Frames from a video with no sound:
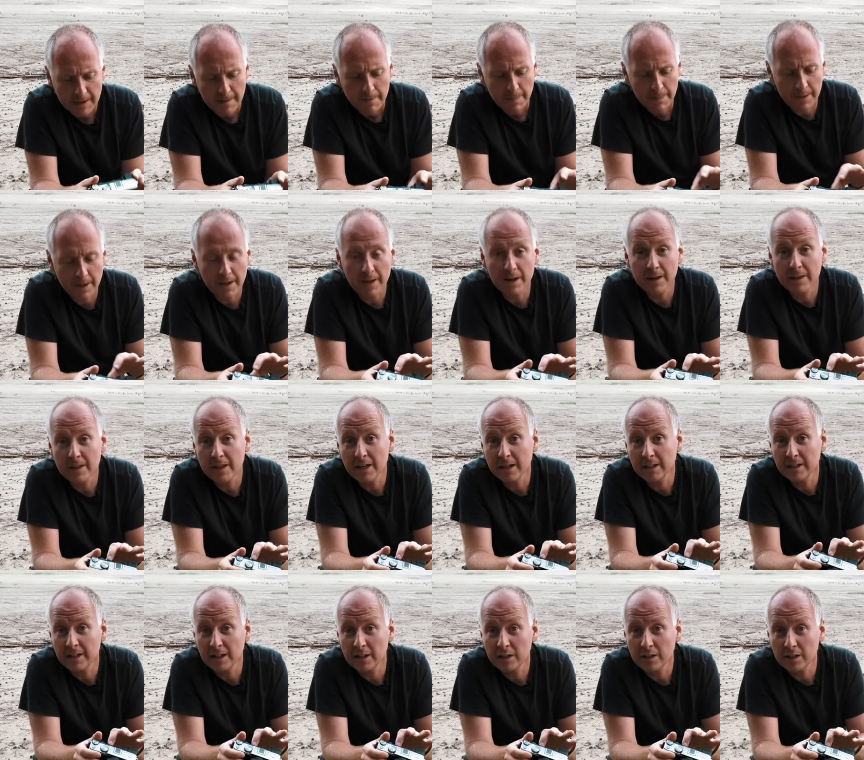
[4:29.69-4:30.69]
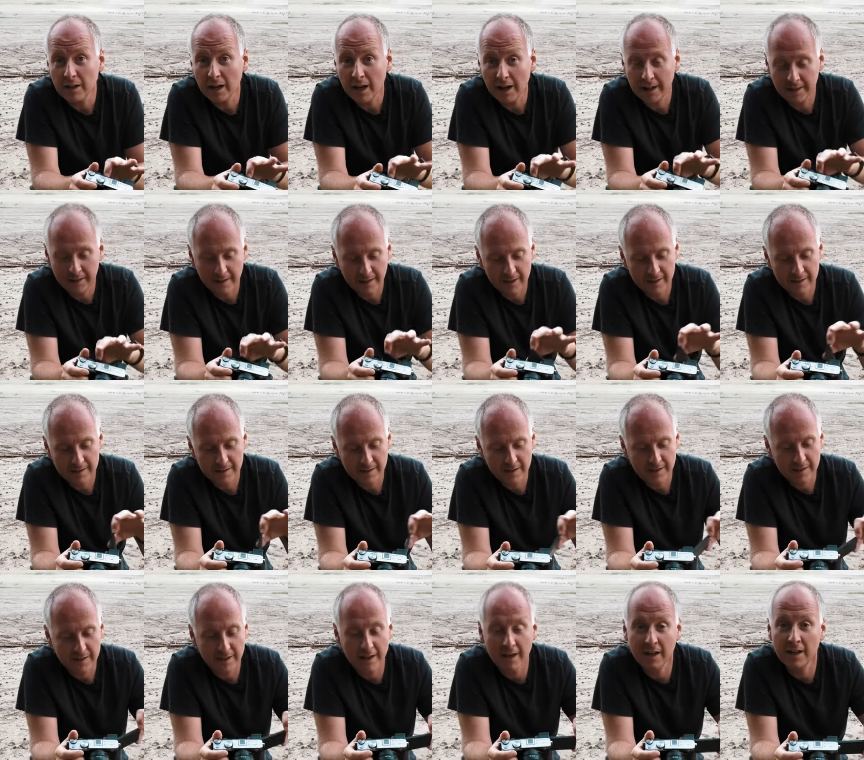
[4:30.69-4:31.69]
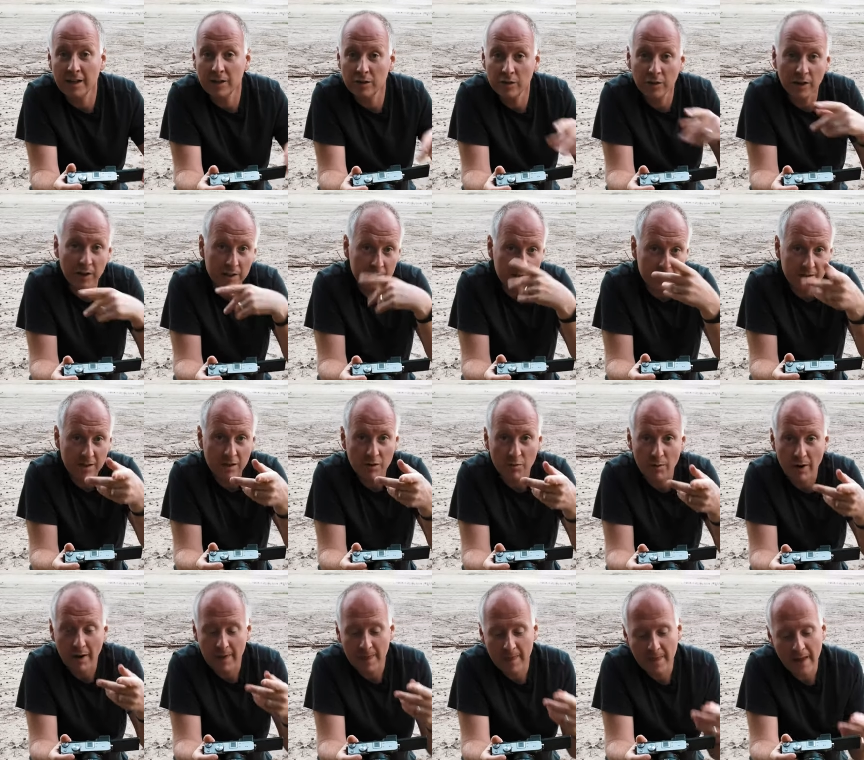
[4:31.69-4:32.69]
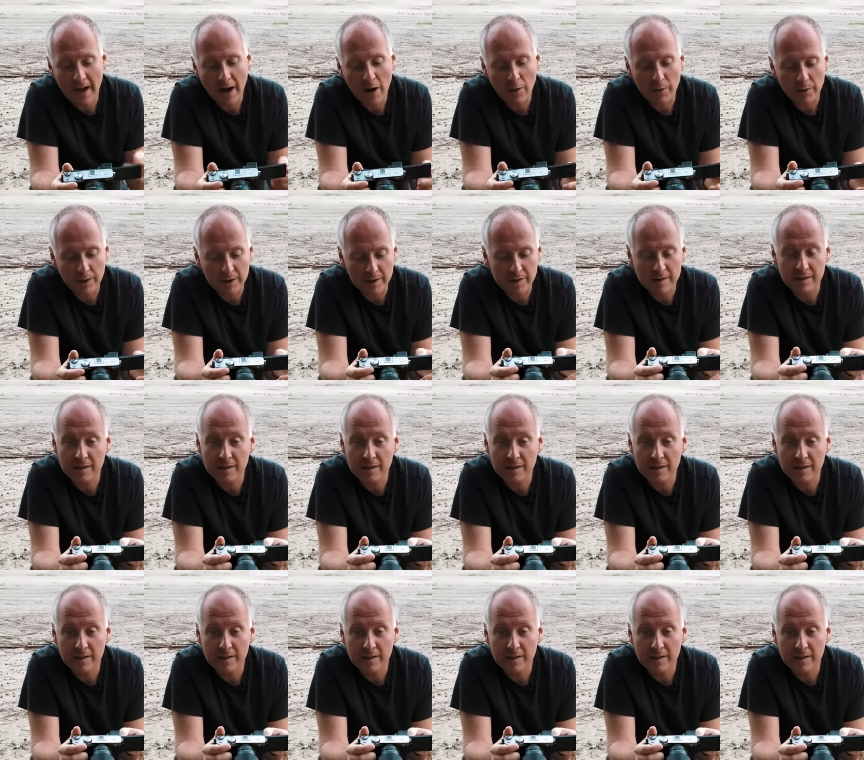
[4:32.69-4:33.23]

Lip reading: The other thing that I tested and you can see right now is